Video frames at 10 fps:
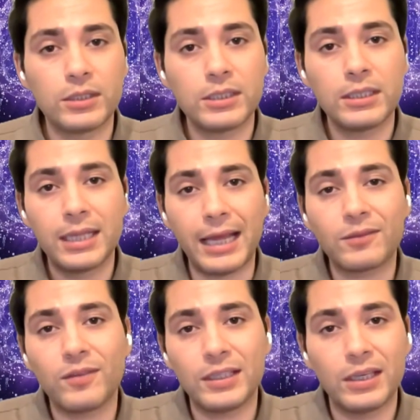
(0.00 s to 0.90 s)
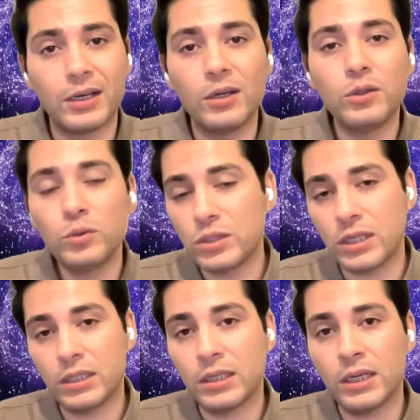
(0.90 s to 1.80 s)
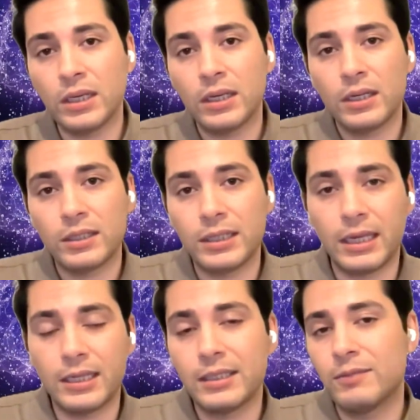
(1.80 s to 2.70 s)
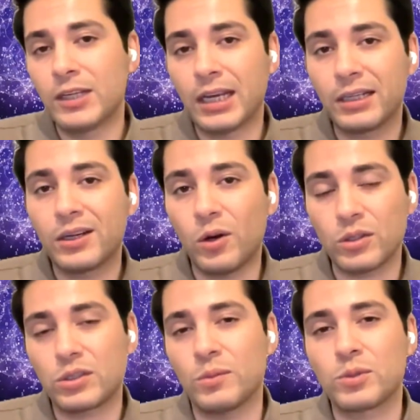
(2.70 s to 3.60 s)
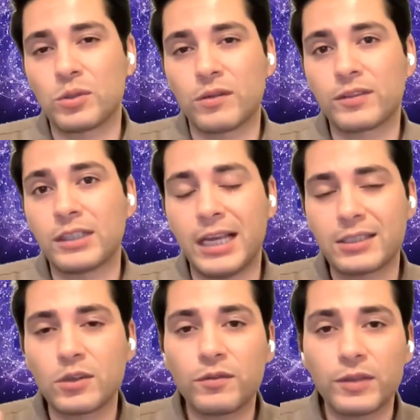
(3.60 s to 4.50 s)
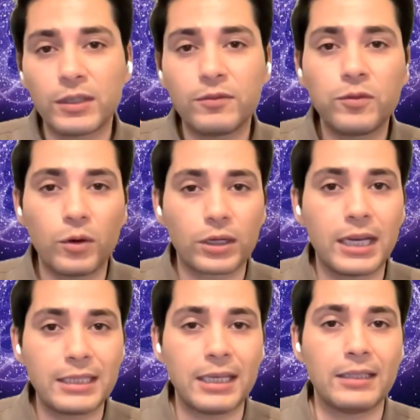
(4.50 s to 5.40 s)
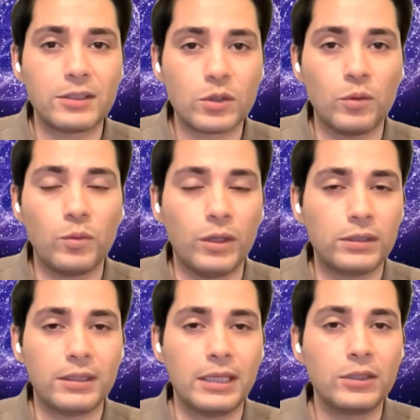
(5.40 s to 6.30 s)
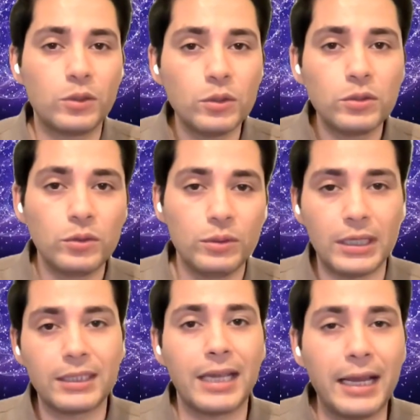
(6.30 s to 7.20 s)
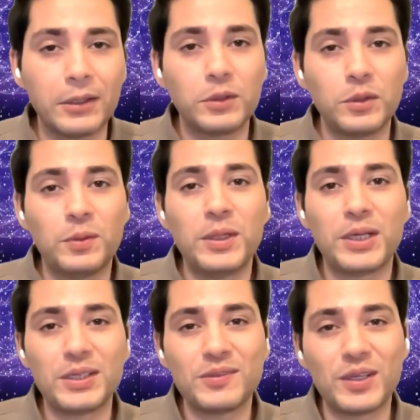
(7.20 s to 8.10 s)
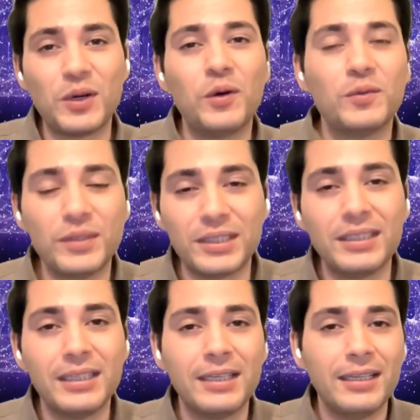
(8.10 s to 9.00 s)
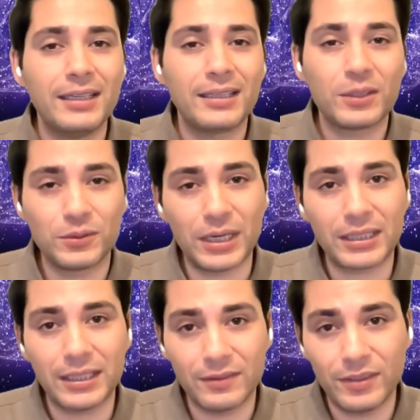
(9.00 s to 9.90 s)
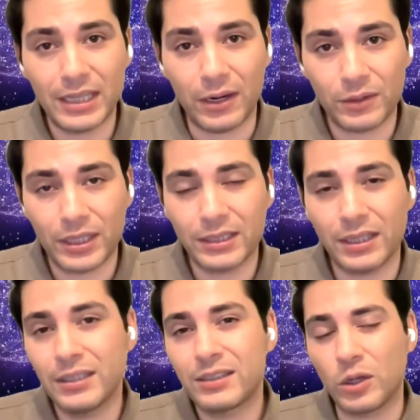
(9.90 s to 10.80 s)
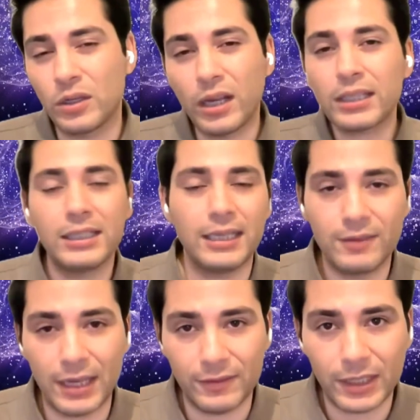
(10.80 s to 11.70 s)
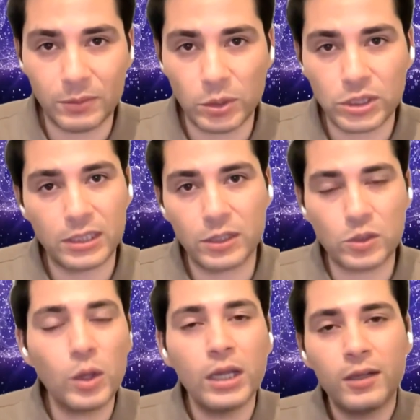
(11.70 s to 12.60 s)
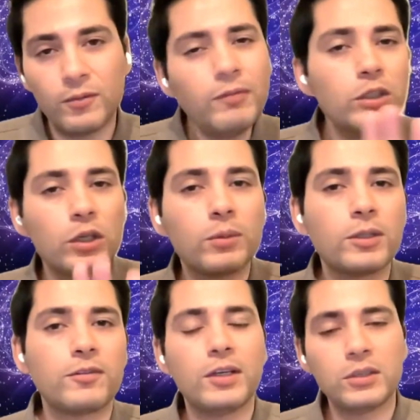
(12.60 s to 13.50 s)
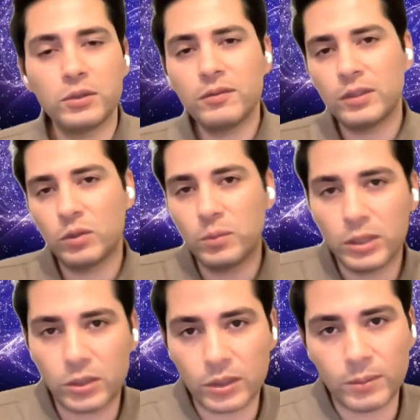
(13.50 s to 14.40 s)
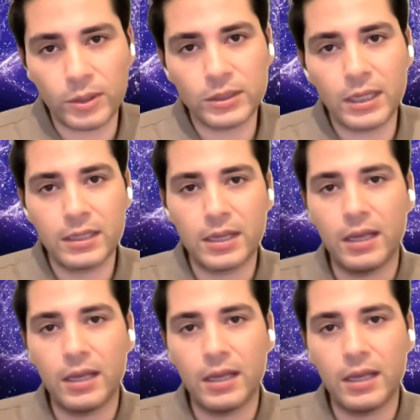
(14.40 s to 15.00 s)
because in that way they're losing, we can cause some sort of catastrophic forgetting. So what they could do, they cannot do because we over corrected with our data, and it's unlikely that we have that much data. So when we talk about fine tuning, we normally talk about